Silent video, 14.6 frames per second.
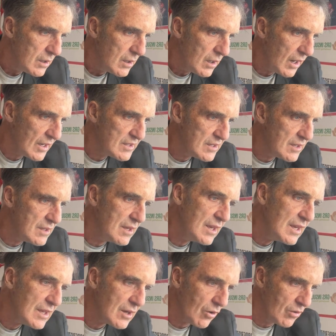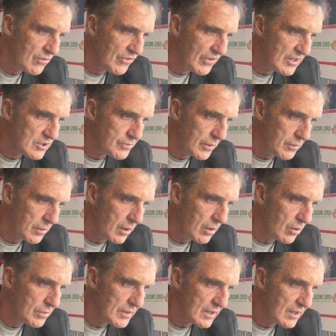I can hear on Facebook, well, I
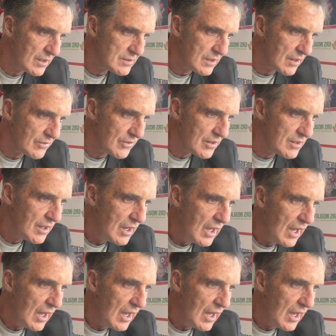hope you can, Catherine,